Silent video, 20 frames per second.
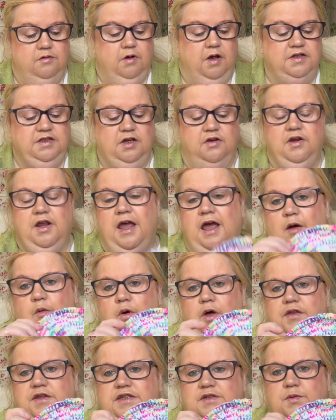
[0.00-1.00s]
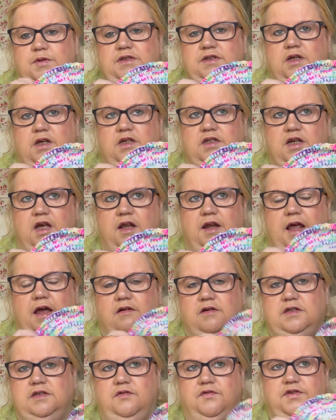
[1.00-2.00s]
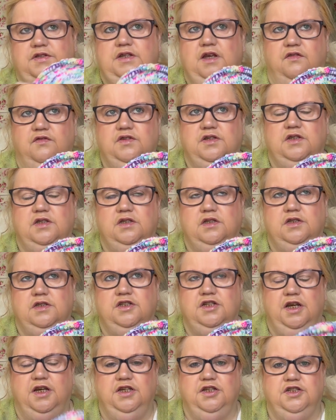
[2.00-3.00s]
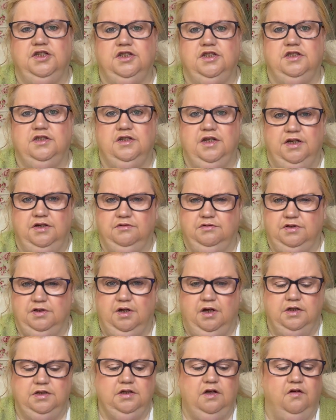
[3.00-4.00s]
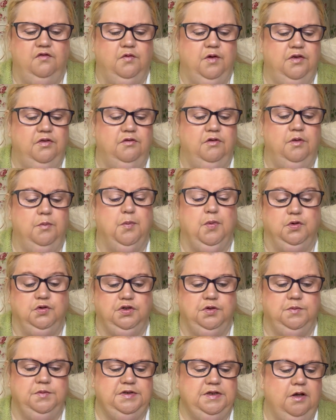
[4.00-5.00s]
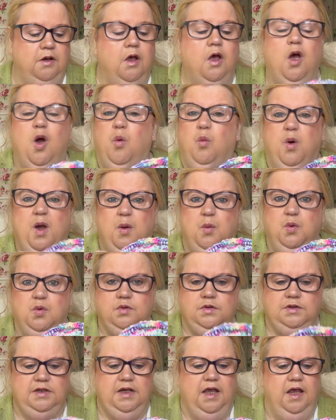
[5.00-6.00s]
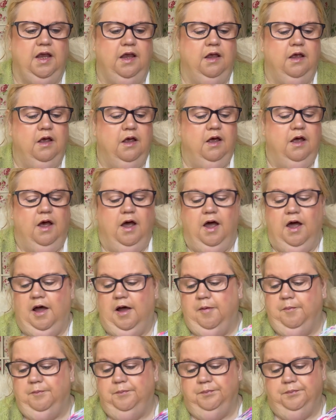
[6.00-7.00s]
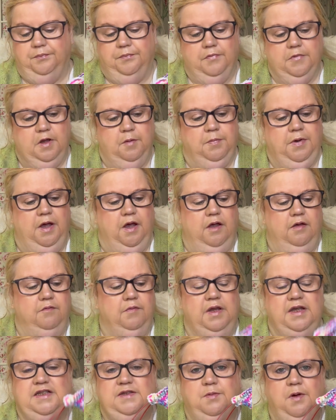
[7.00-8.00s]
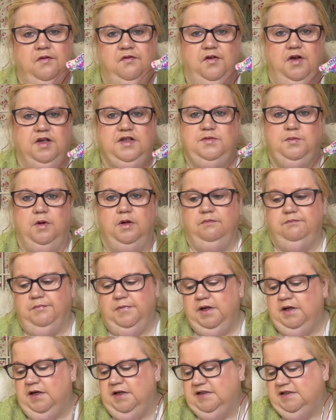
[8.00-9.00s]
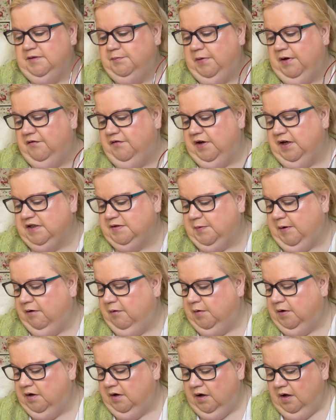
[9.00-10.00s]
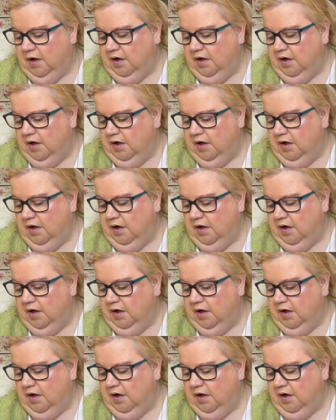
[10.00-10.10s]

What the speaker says: I don't know how well this one's going to turn out, because obviously I've changed needle size halfway through the bottom, so we will see. But it's my first one, and it's a bit of an experiment.